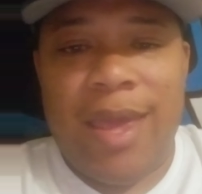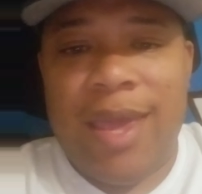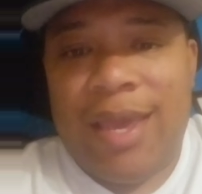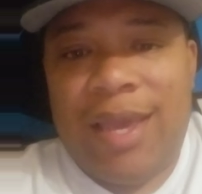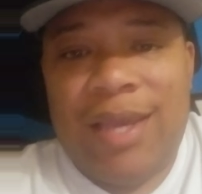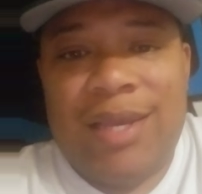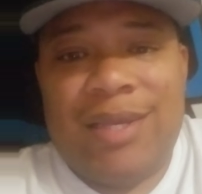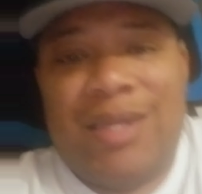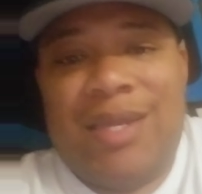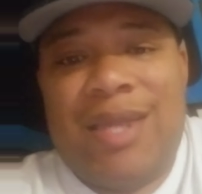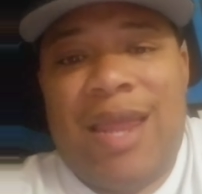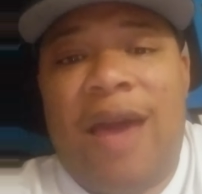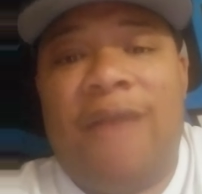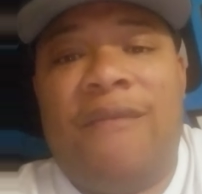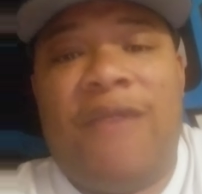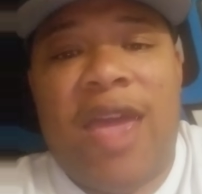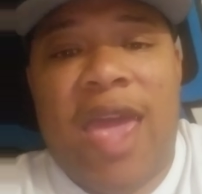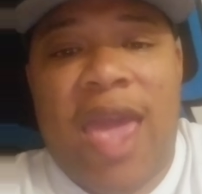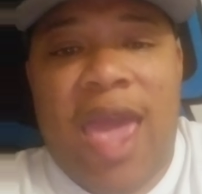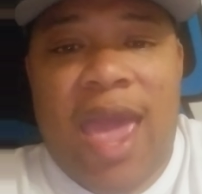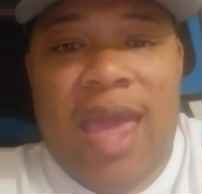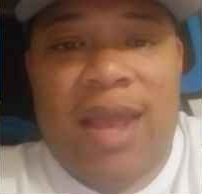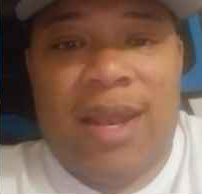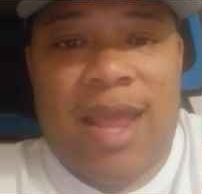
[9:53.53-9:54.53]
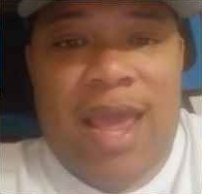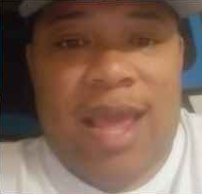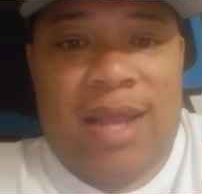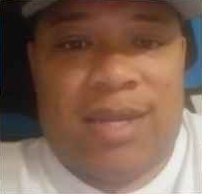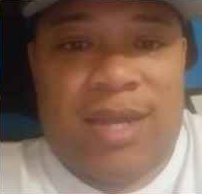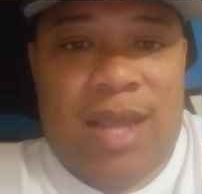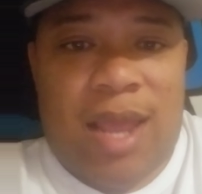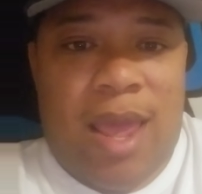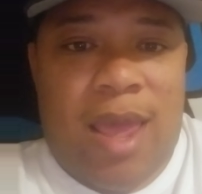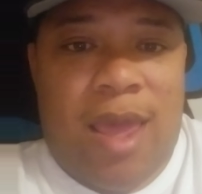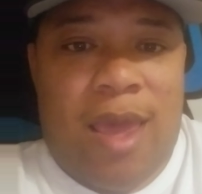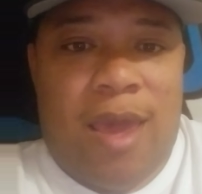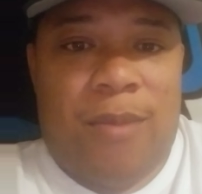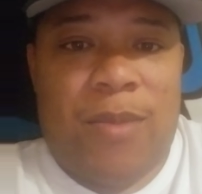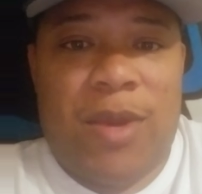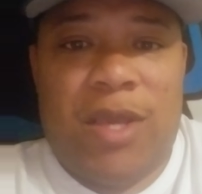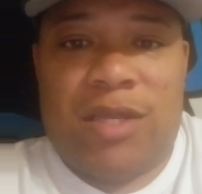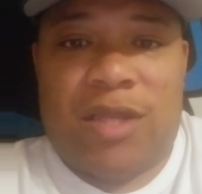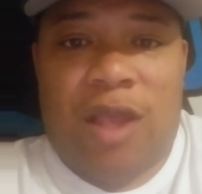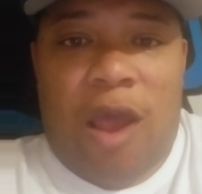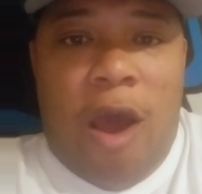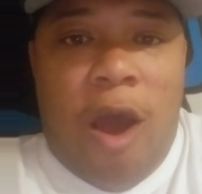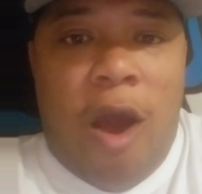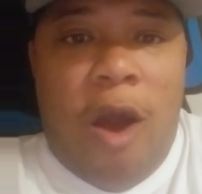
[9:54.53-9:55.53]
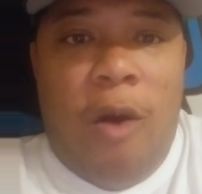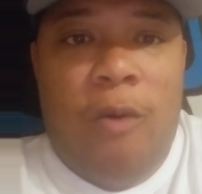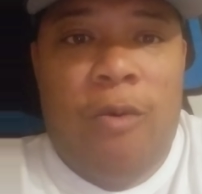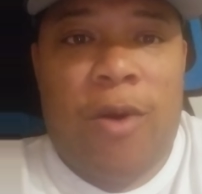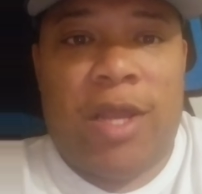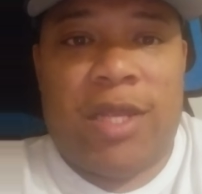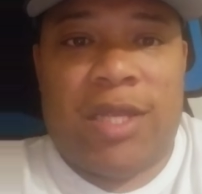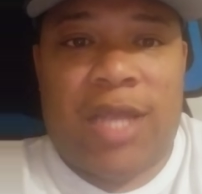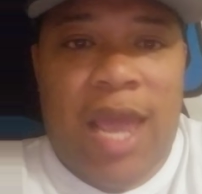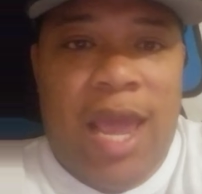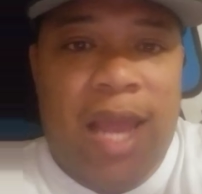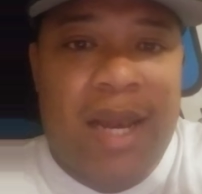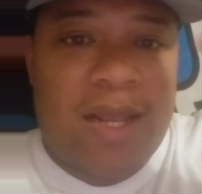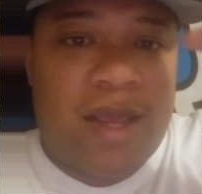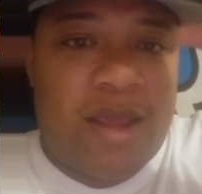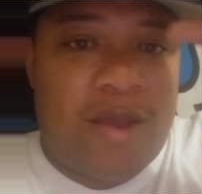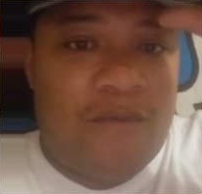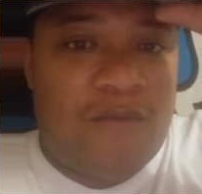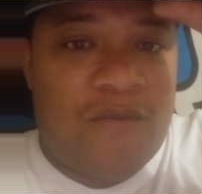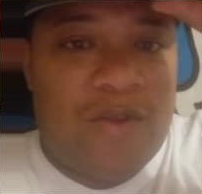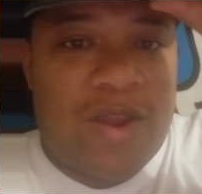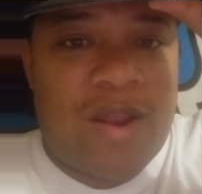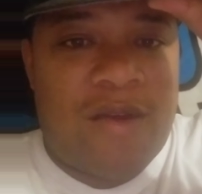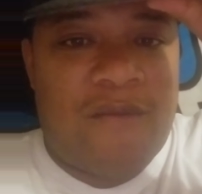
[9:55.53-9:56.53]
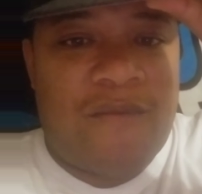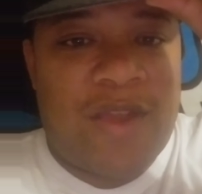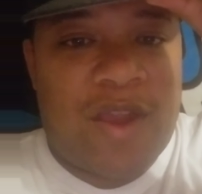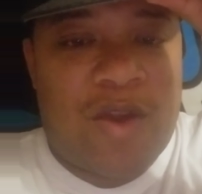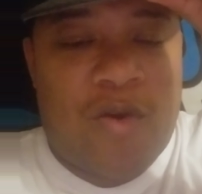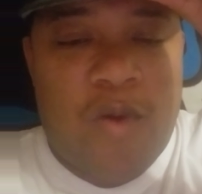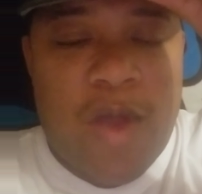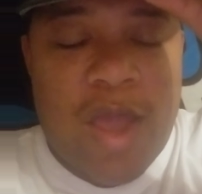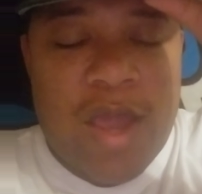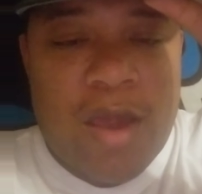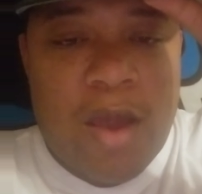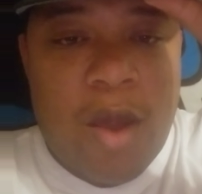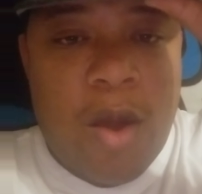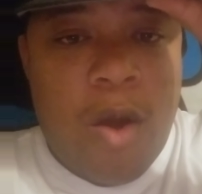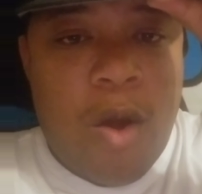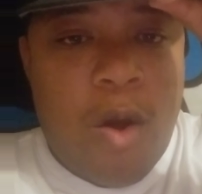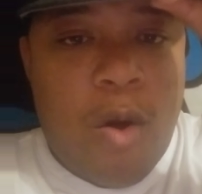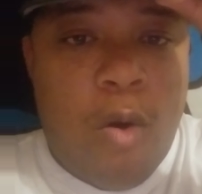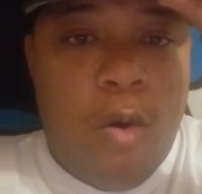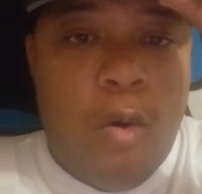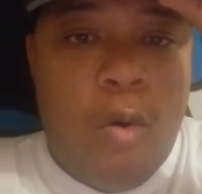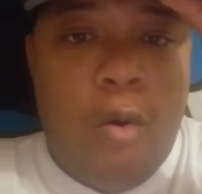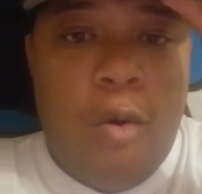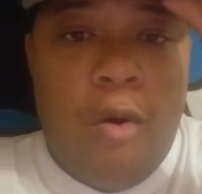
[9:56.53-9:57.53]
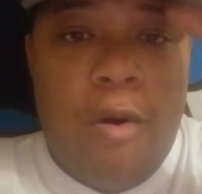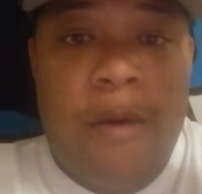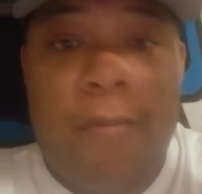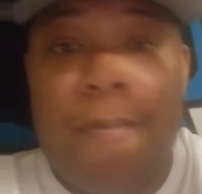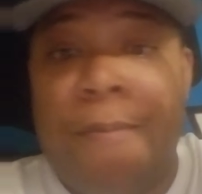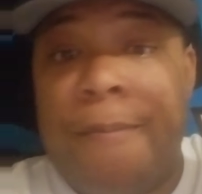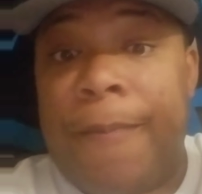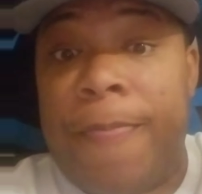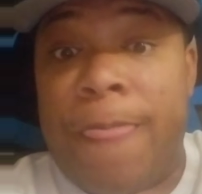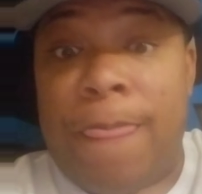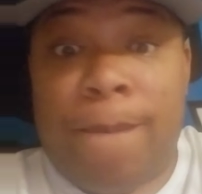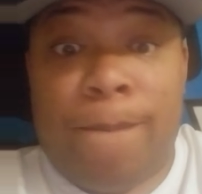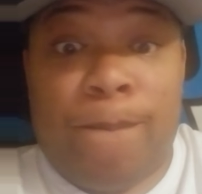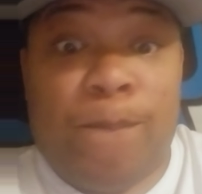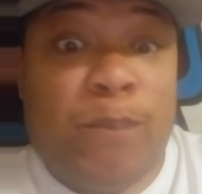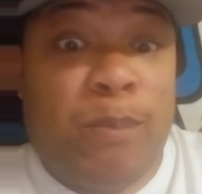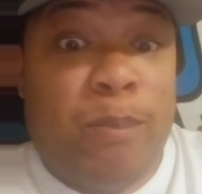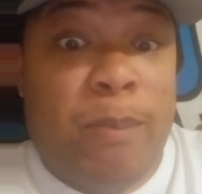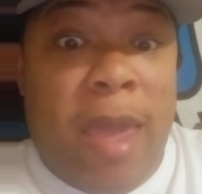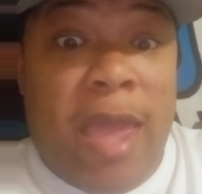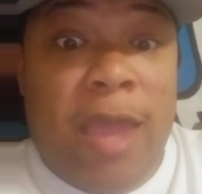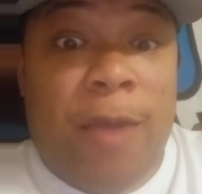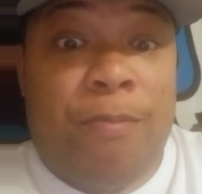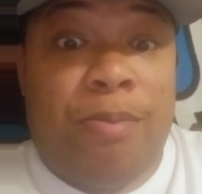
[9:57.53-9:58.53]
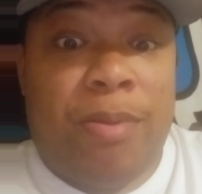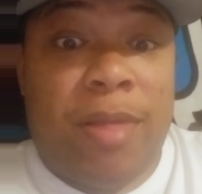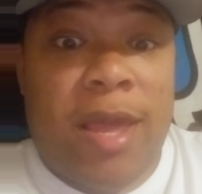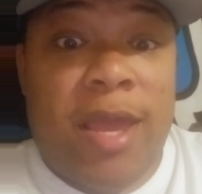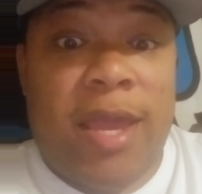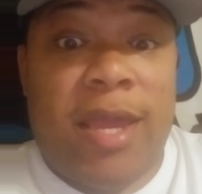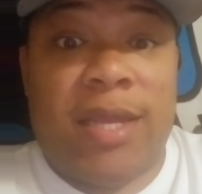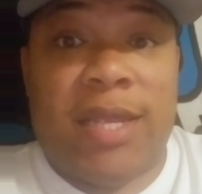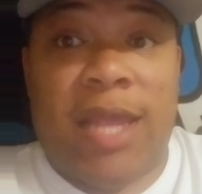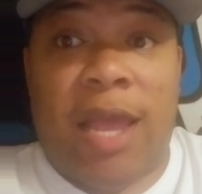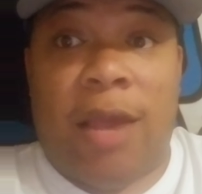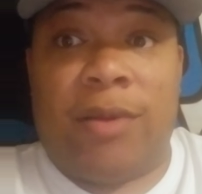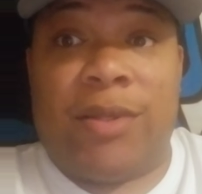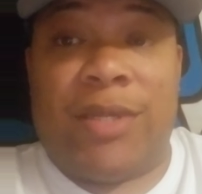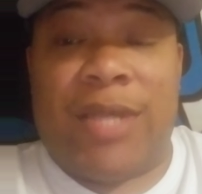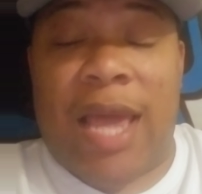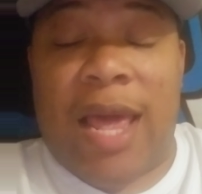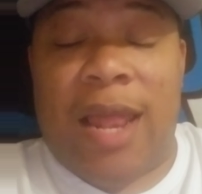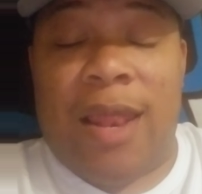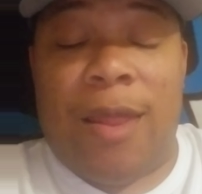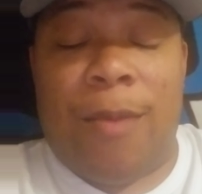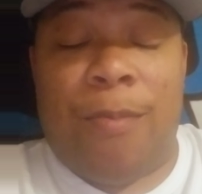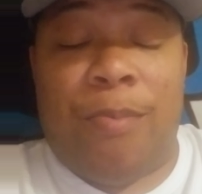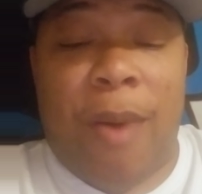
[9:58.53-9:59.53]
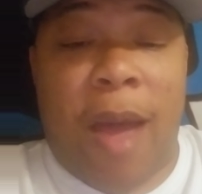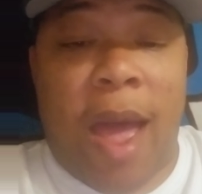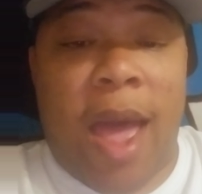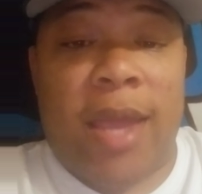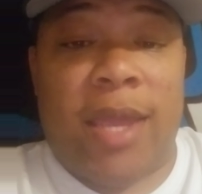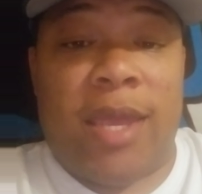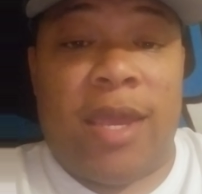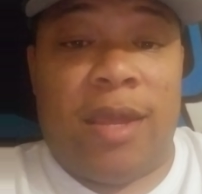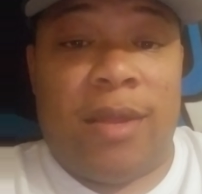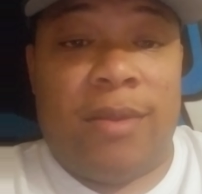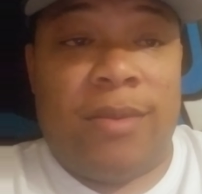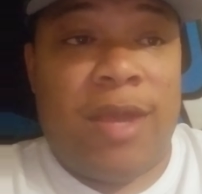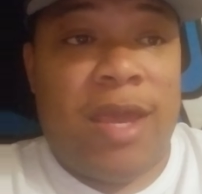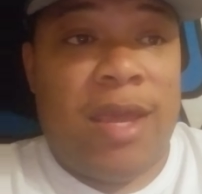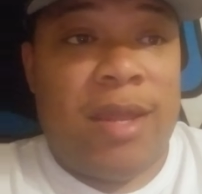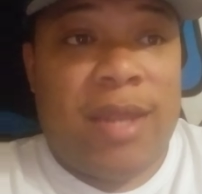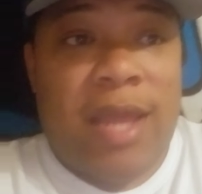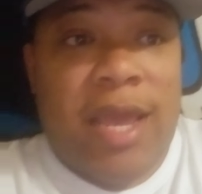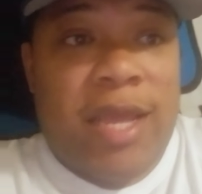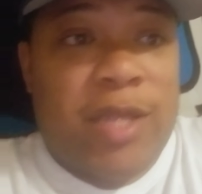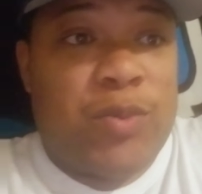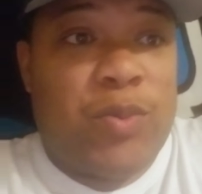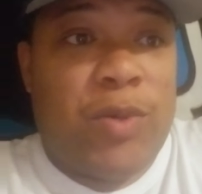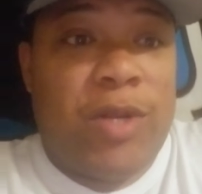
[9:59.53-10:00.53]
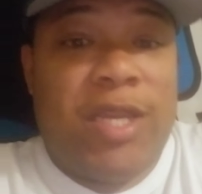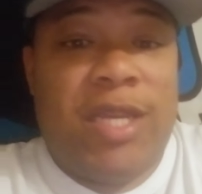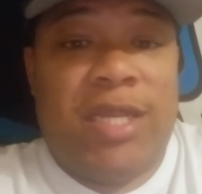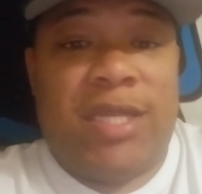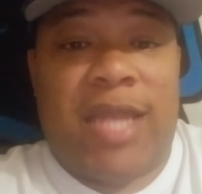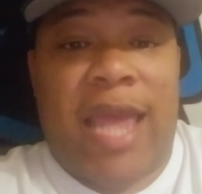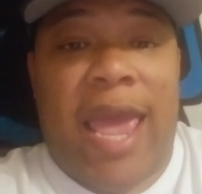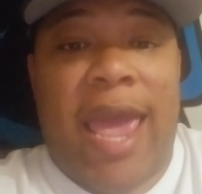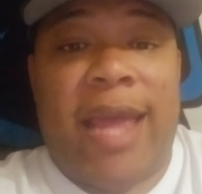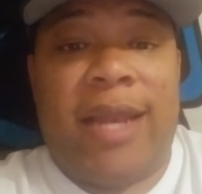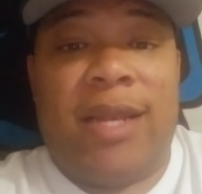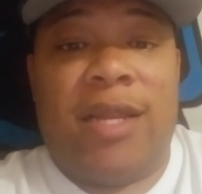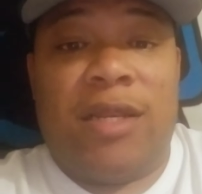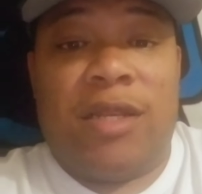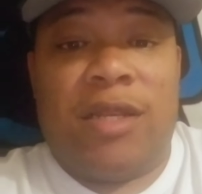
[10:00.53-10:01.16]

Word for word: He's never had that time. He's always had to get rid of it quick or make plays outside of the pocket. That's what he's had to